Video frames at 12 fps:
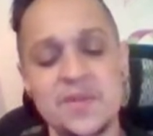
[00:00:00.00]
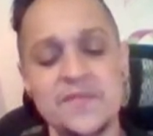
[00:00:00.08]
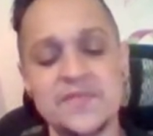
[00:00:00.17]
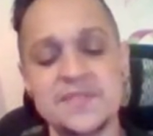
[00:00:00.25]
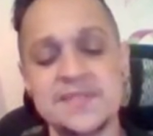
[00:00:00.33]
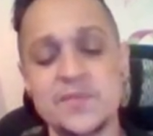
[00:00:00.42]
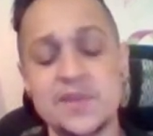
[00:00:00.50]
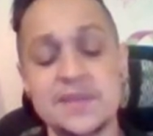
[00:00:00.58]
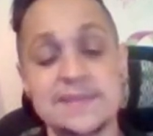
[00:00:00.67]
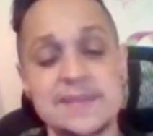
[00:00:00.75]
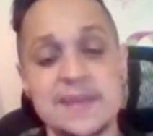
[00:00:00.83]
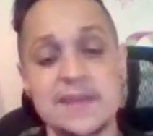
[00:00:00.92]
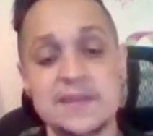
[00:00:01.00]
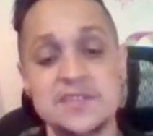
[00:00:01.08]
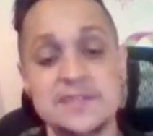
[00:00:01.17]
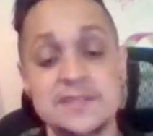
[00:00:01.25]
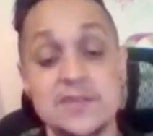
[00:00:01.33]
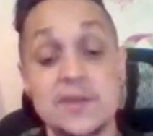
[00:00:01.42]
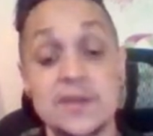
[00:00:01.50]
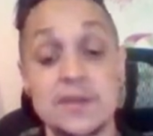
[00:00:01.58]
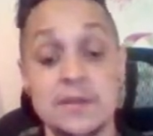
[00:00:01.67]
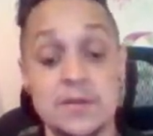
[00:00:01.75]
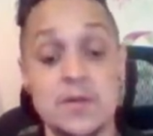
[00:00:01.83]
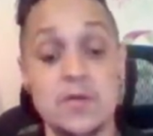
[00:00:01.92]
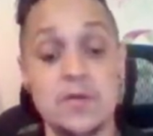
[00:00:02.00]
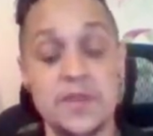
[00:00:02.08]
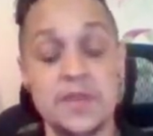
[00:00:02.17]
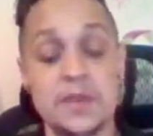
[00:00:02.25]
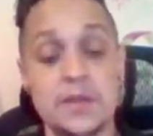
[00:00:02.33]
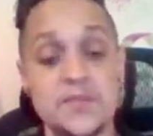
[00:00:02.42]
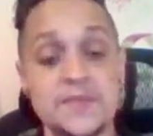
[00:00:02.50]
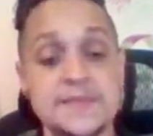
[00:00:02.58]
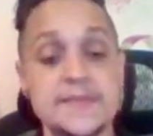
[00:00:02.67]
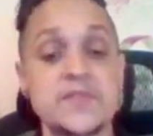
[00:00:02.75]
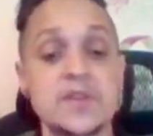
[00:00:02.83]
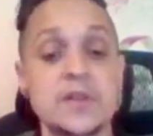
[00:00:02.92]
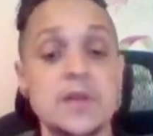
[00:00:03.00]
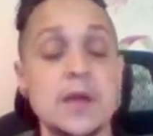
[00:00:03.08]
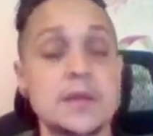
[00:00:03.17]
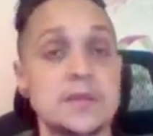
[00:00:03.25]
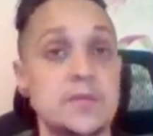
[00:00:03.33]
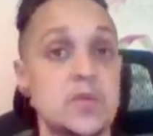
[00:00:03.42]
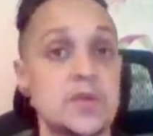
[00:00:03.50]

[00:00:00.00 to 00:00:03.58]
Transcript: hearing for somebody, it's like just knowing, no, I'm getting up at 7 o'clock in the